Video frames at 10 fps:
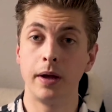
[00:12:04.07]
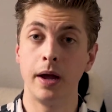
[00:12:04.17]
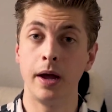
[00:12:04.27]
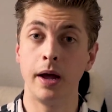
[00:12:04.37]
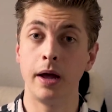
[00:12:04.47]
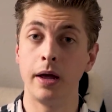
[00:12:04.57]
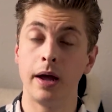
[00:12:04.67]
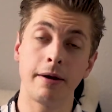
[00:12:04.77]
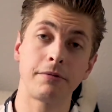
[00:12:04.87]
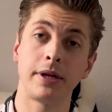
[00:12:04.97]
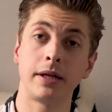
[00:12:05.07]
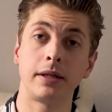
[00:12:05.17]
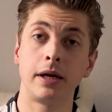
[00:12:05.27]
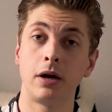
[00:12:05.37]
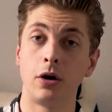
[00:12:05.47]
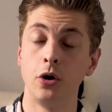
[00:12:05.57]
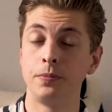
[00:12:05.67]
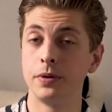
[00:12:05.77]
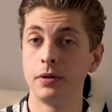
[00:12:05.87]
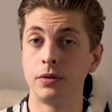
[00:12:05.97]
After that, they are
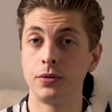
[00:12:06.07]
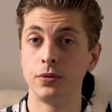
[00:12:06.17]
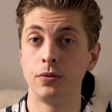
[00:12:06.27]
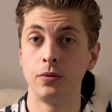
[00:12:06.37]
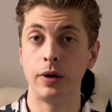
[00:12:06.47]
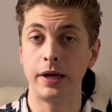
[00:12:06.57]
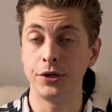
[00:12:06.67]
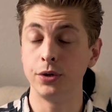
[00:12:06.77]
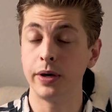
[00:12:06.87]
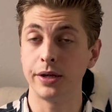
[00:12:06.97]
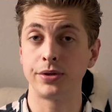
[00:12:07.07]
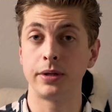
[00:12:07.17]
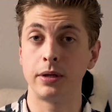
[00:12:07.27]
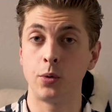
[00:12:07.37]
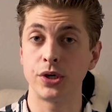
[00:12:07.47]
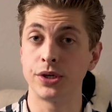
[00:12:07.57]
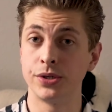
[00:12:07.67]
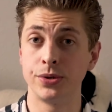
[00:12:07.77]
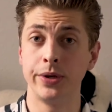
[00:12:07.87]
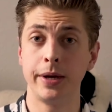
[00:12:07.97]
open to let you ask
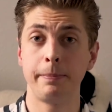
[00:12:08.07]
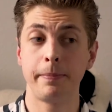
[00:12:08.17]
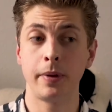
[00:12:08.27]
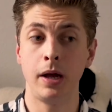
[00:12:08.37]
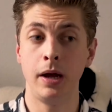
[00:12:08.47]
questions to them.